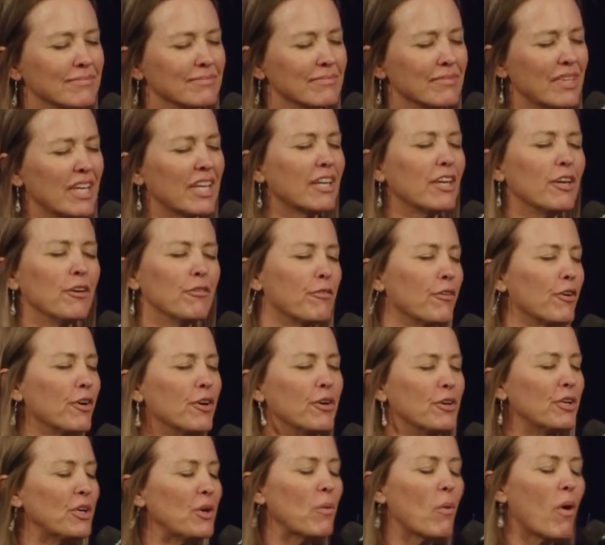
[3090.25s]
Thank you for
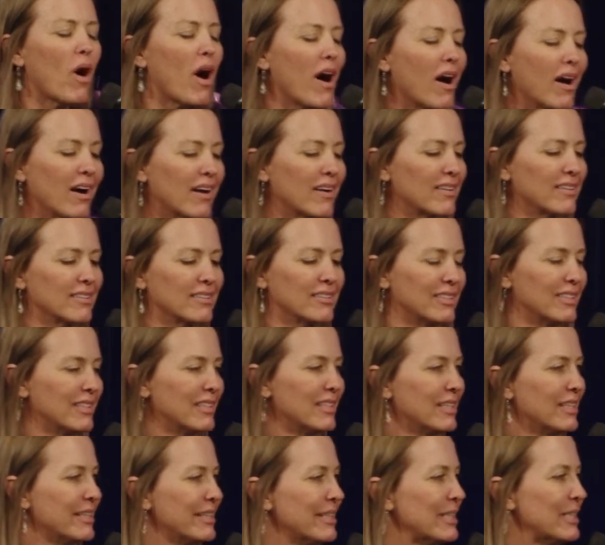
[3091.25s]
who you are,
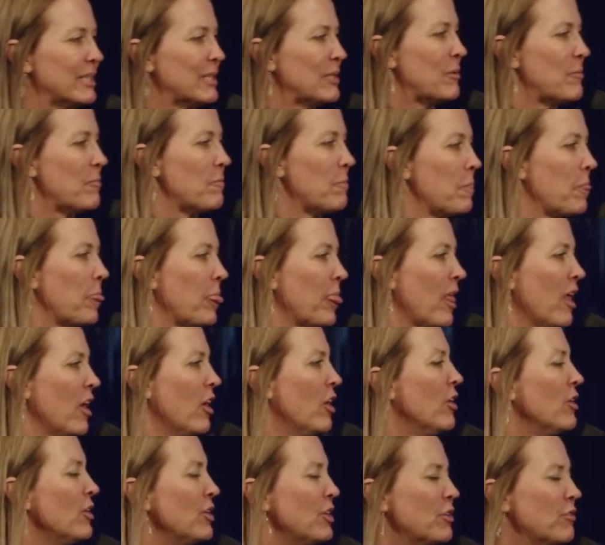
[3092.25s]

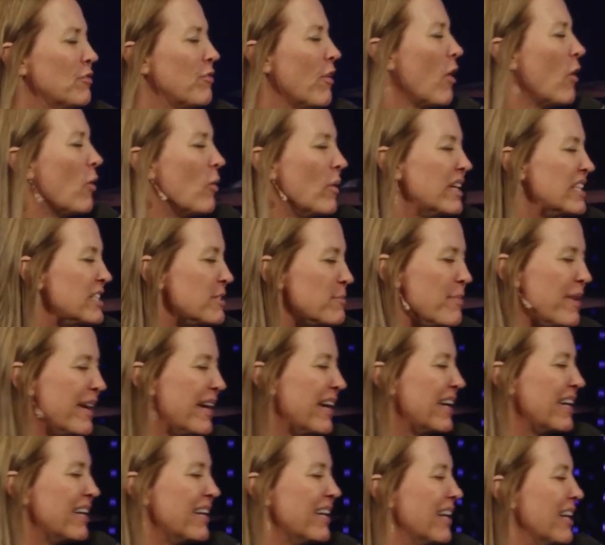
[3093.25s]
who you've always
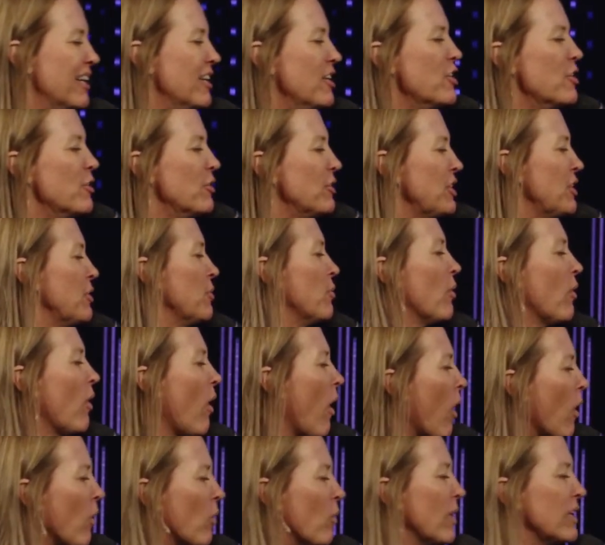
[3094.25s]
been, and who you will
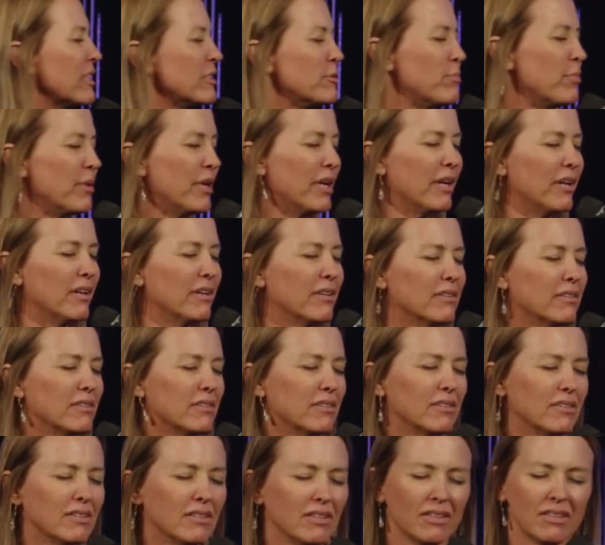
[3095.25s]
always be.
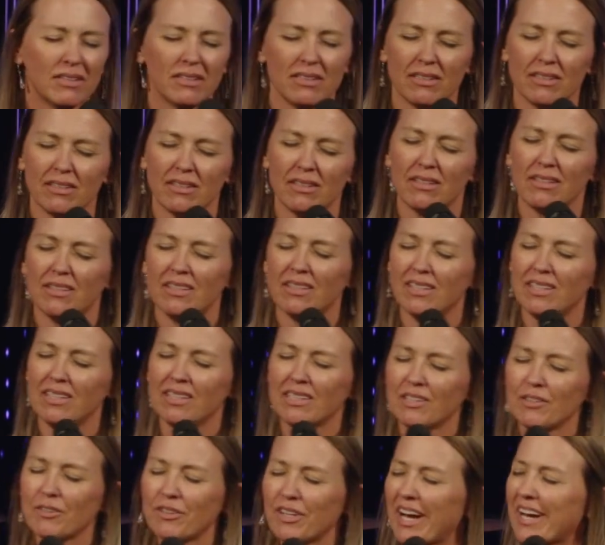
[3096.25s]

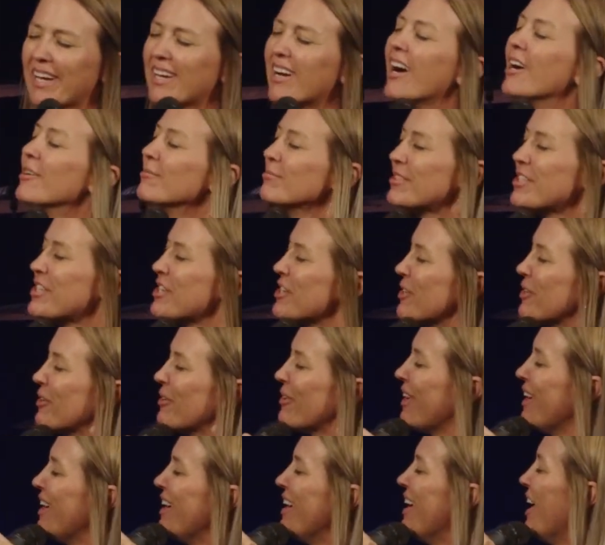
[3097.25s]
Lord, I come to
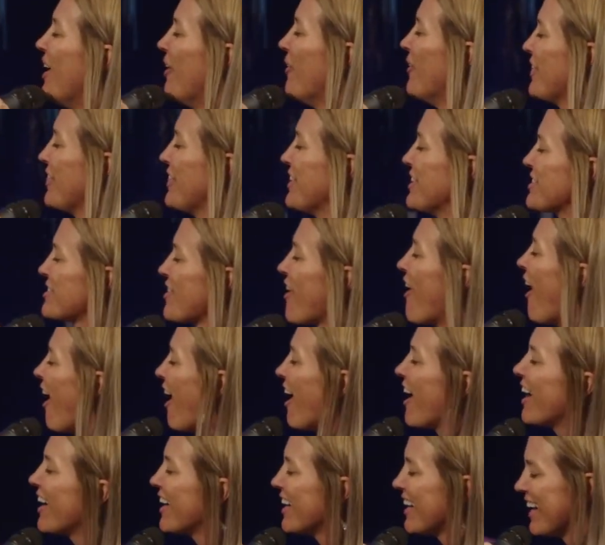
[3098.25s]
you with this
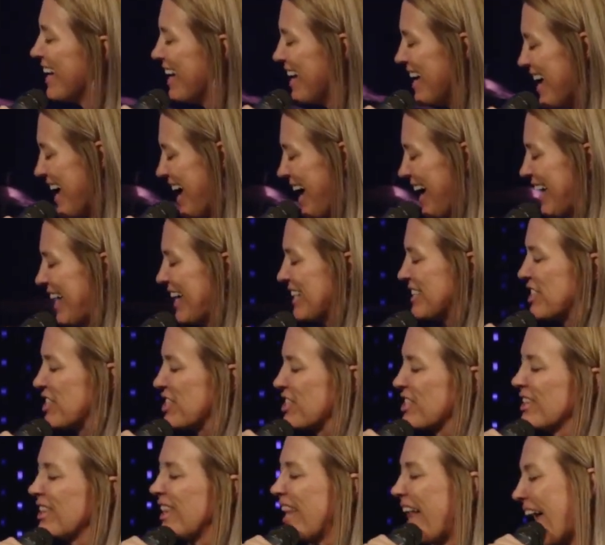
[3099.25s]
heart and I
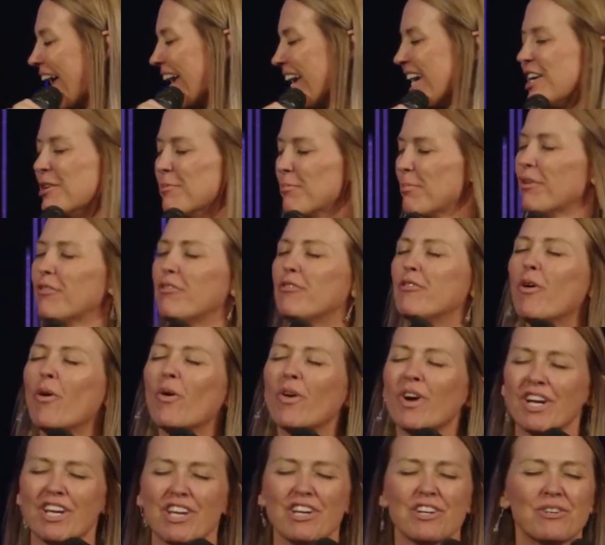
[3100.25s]
just lay it
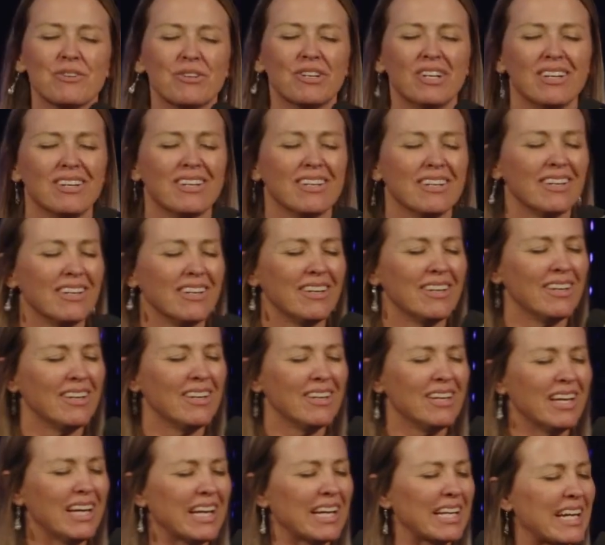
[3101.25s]
before you.
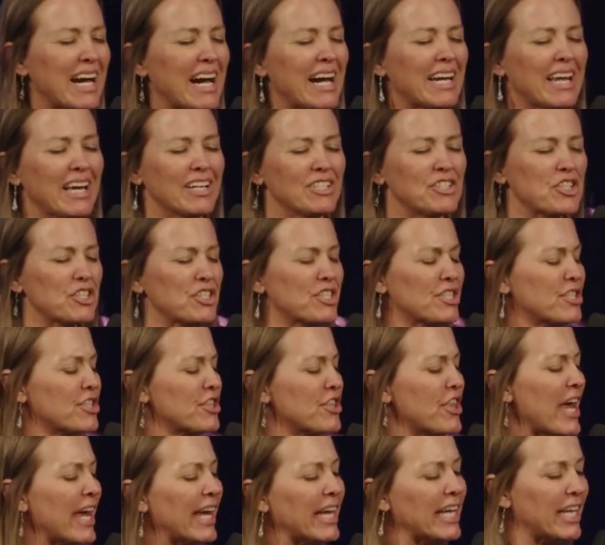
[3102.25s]
And God, I just
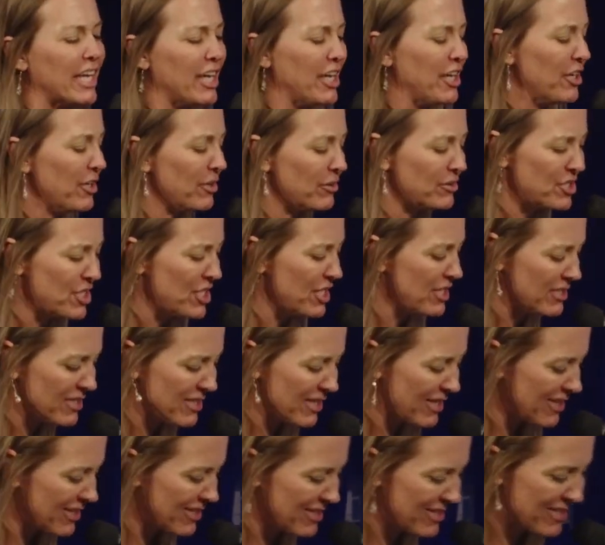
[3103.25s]
thank you,
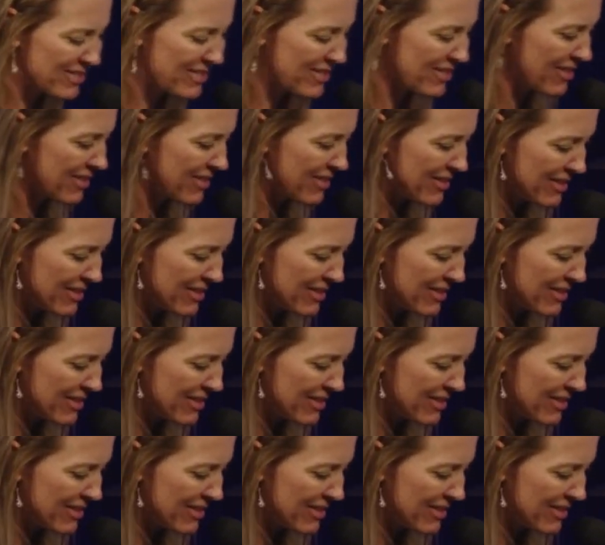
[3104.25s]
Jesus.